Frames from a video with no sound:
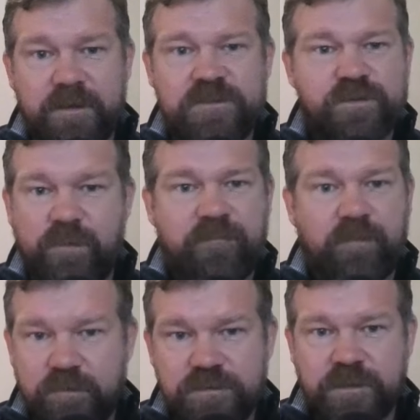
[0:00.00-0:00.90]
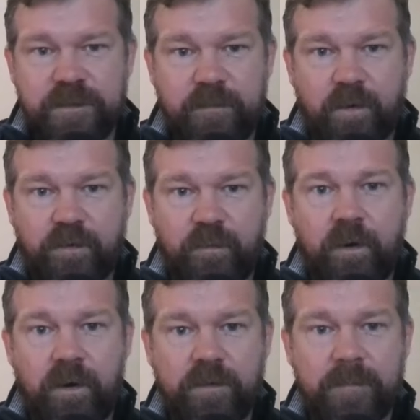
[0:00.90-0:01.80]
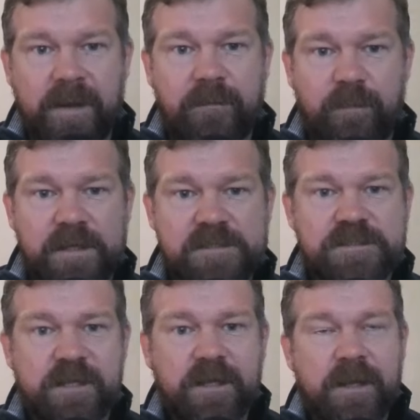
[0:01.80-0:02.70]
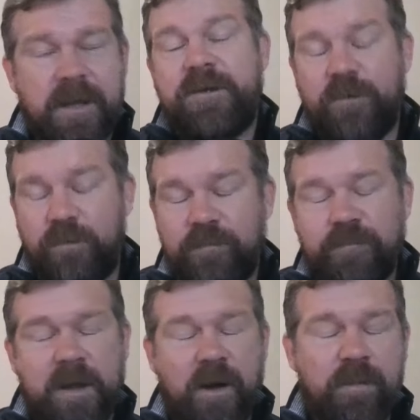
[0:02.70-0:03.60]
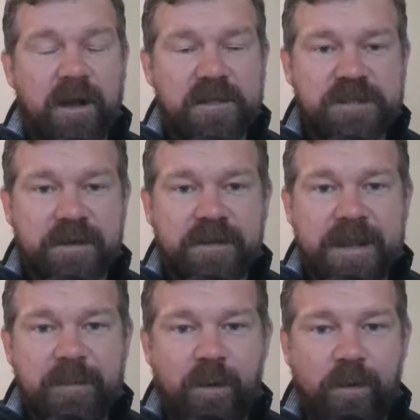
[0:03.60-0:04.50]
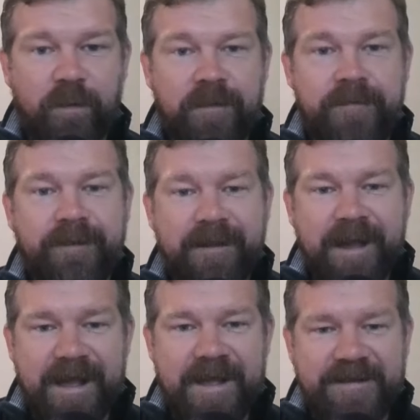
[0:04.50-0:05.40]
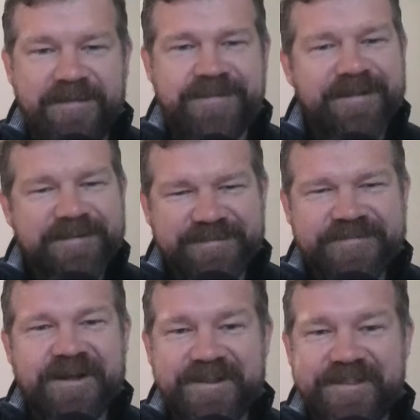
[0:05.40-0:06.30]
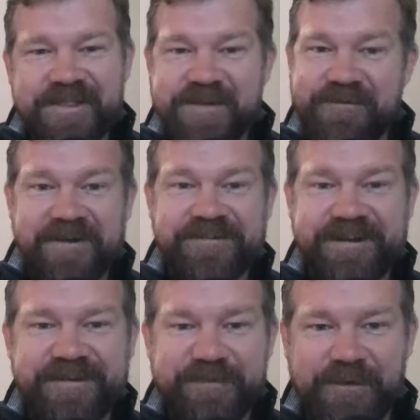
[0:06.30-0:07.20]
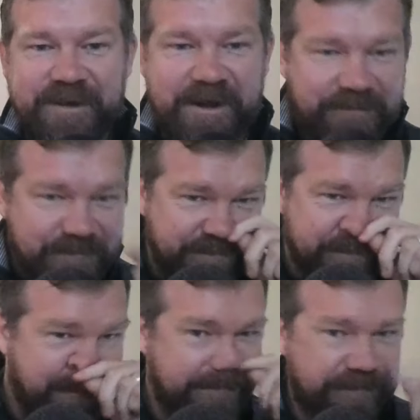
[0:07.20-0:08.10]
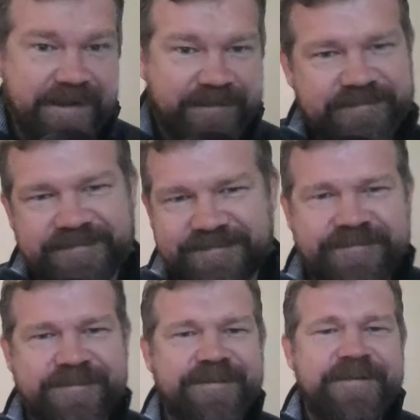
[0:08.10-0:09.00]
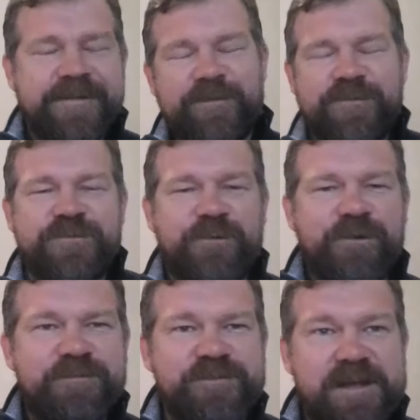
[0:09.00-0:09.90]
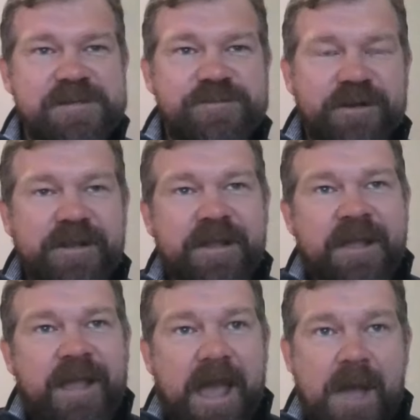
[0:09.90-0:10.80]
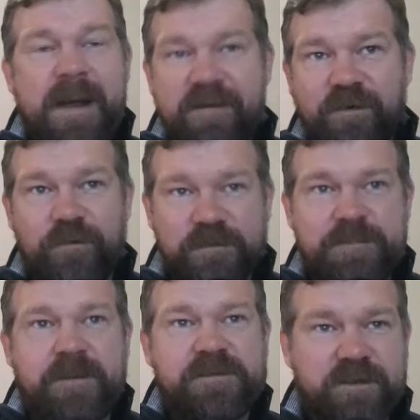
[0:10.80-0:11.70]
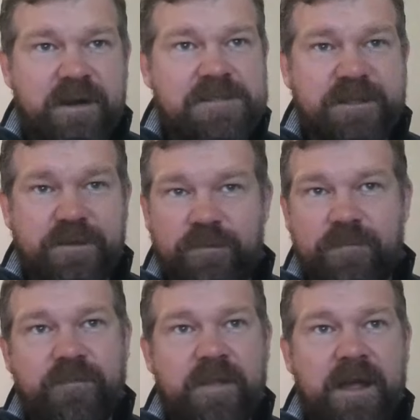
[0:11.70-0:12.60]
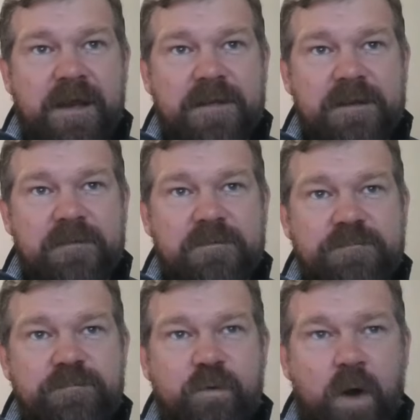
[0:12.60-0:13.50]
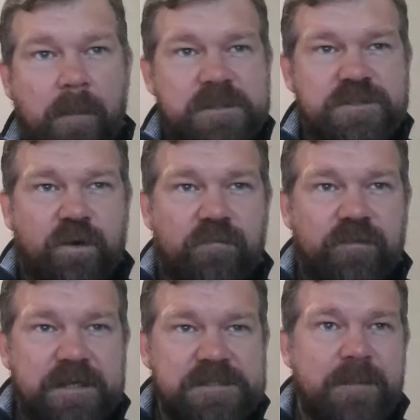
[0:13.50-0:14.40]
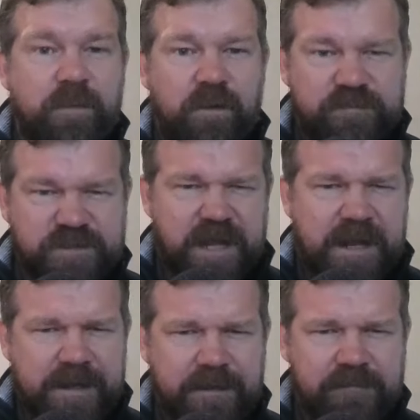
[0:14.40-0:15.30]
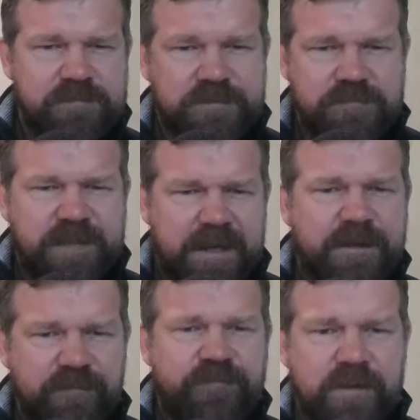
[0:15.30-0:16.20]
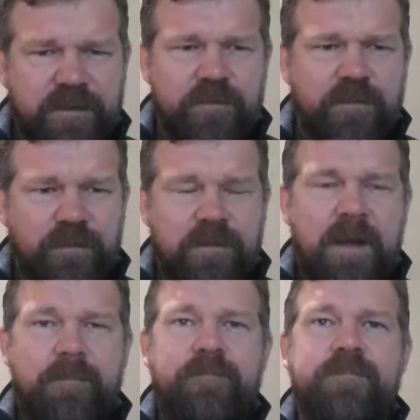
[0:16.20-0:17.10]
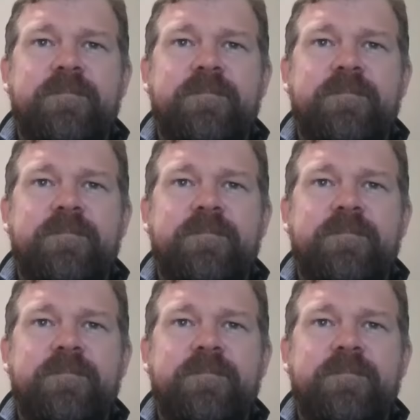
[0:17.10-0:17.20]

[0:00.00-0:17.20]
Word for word: Industrial Revolution in the modern world in many ways, until Albert Einstein came along and decided that they were actually not one hundred percent correct, which is, you know, the story of science, really. Uh, but everyone knows about Sir Isaac Newton for that. He, he was put up as sort of an exemplar of science, scientific, you know, um,